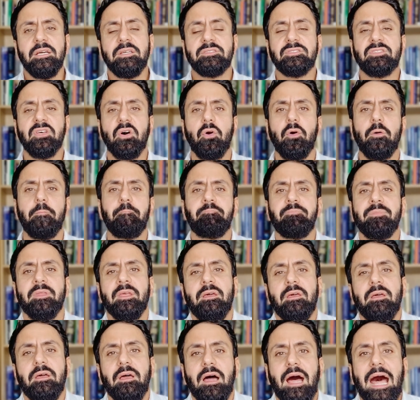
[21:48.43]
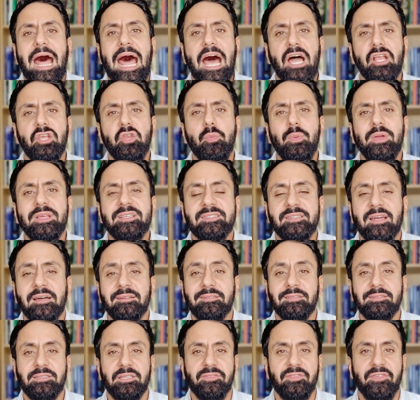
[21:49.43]
So how do we
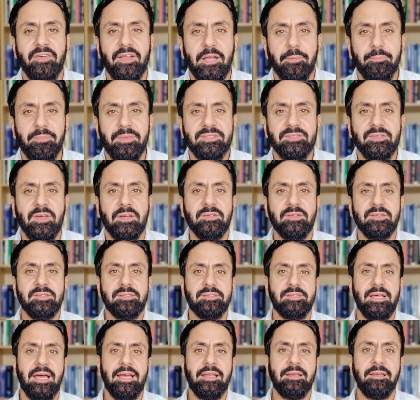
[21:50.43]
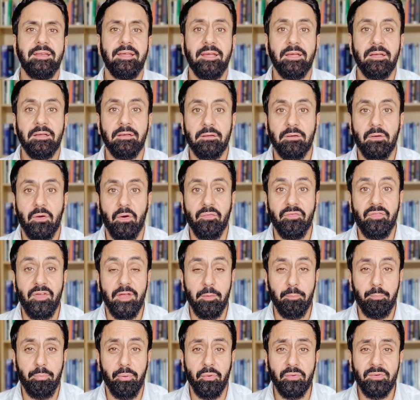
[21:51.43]
start to develop this understanding of the
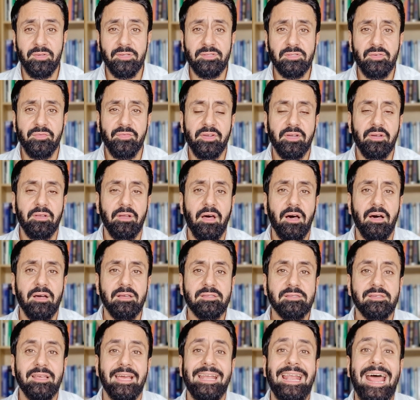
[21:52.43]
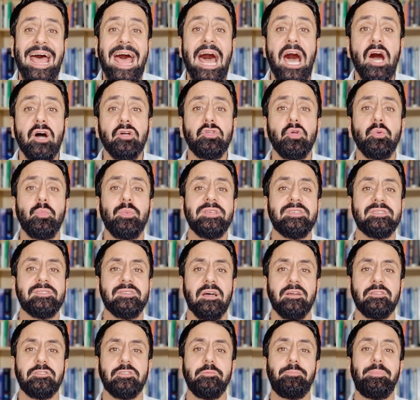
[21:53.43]
importance of ikhlas? And how do we
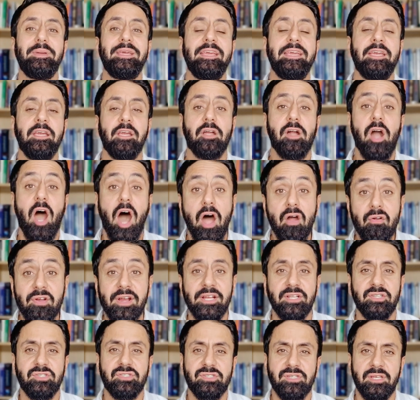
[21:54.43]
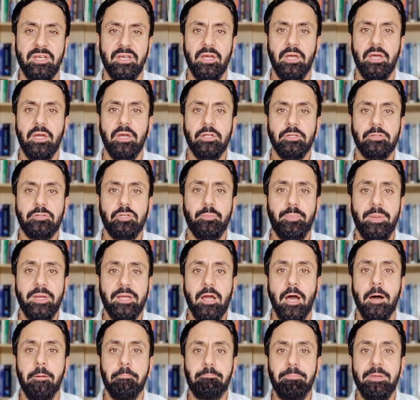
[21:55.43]
start to be encouraged to
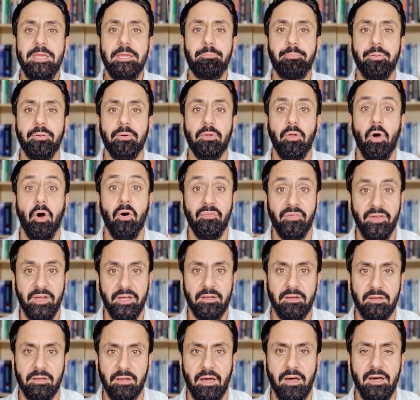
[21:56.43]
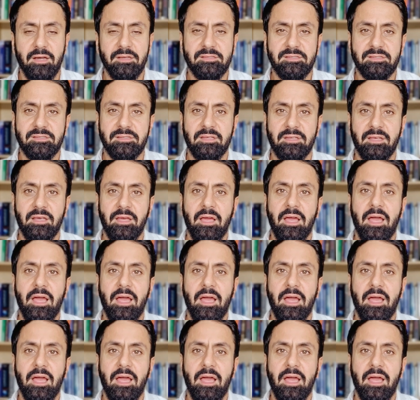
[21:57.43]
become people of ikhlas?